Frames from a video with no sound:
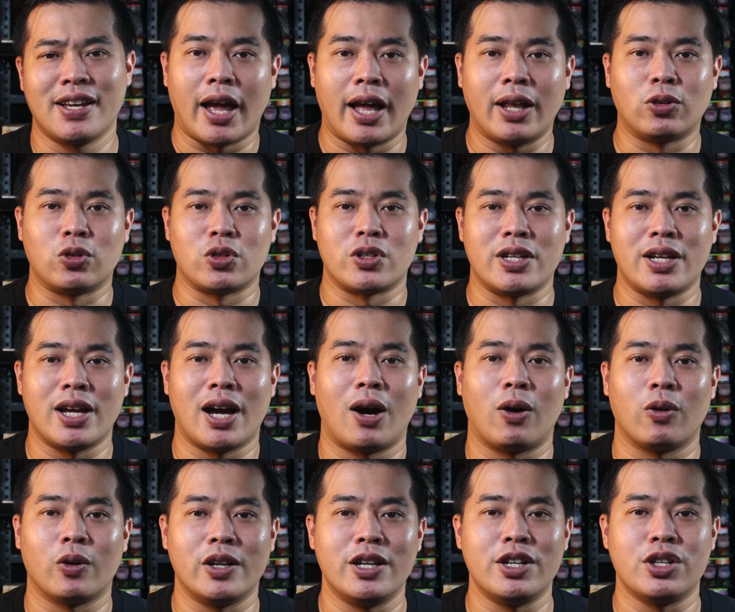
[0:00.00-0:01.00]
and to see
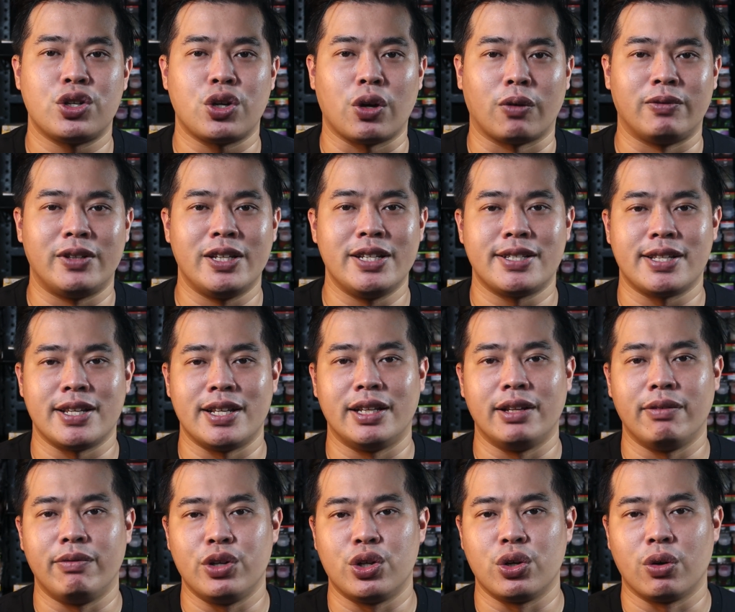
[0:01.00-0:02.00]
how each of these
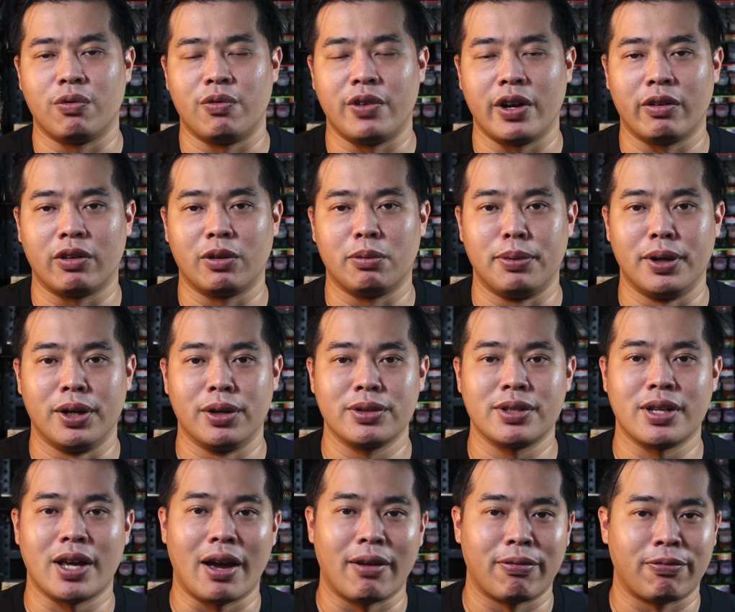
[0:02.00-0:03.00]
individual
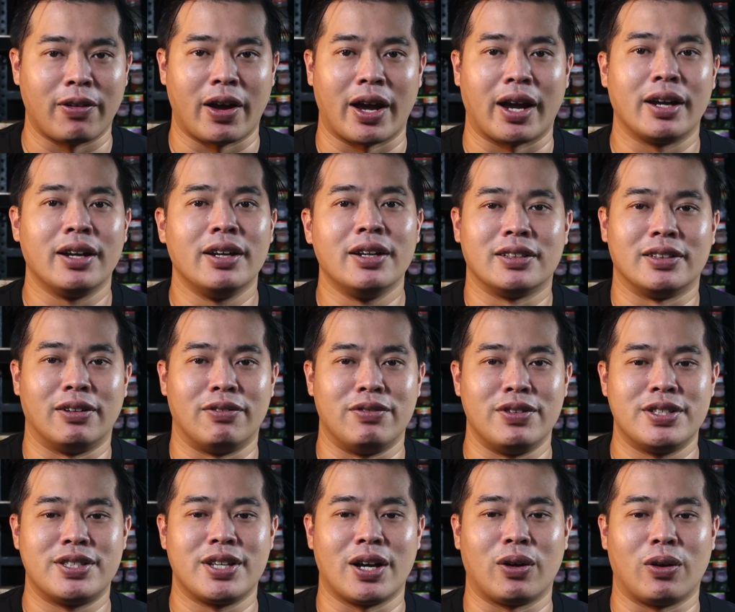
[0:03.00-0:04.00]
variables affect the
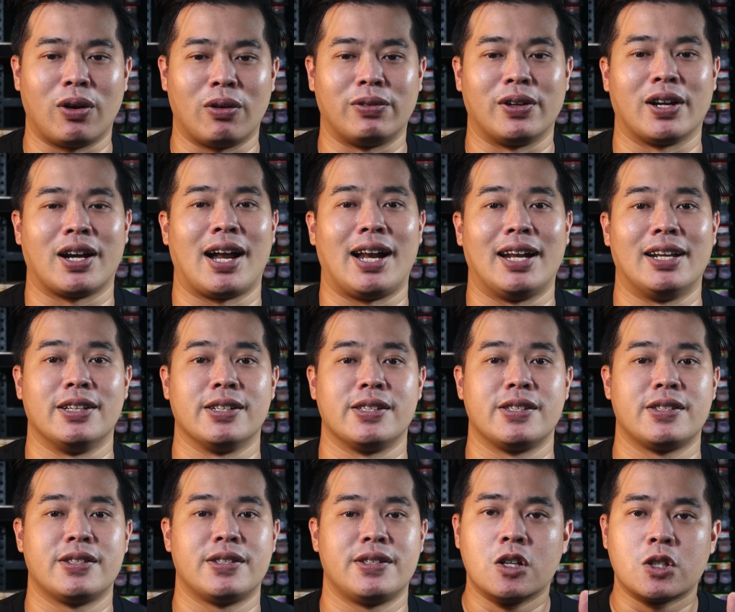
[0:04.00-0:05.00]
result of the
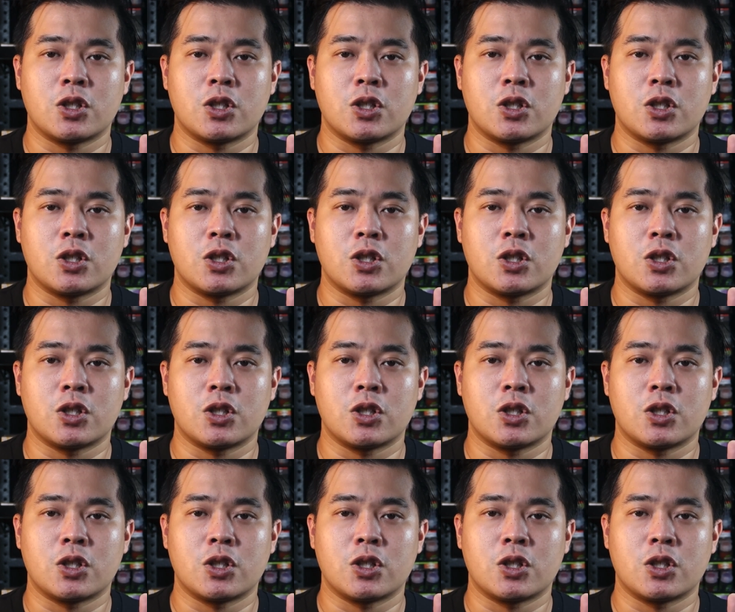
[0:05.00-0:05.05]
colors.